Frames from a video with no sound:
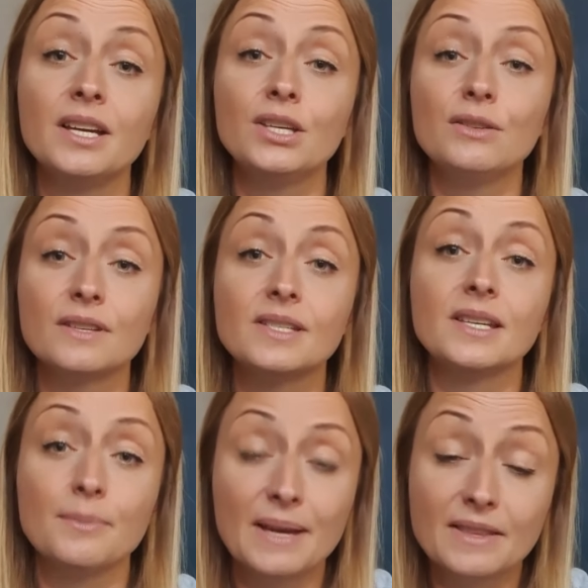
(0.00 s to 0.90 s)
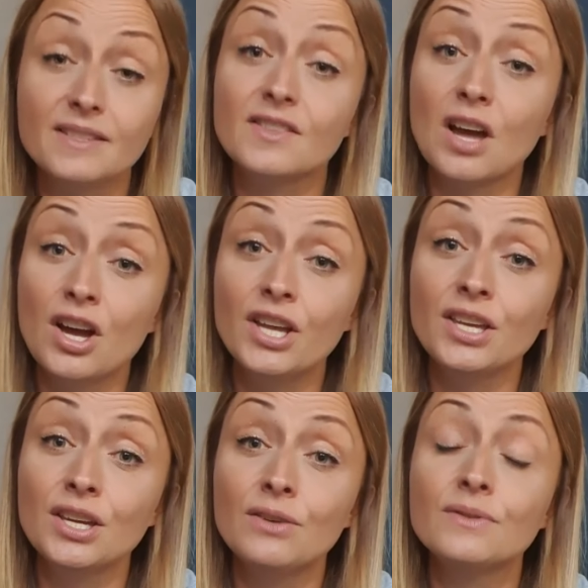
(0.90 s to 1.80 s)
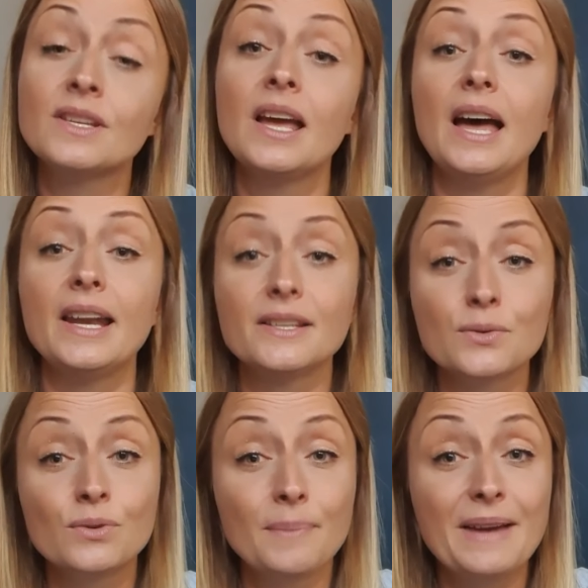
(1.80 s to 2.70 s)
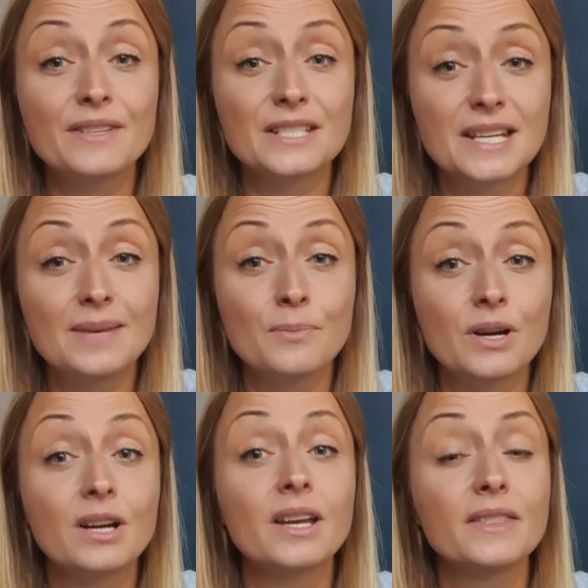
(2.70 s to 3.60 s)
You can see the methods that I use, and it's all about the teamwork.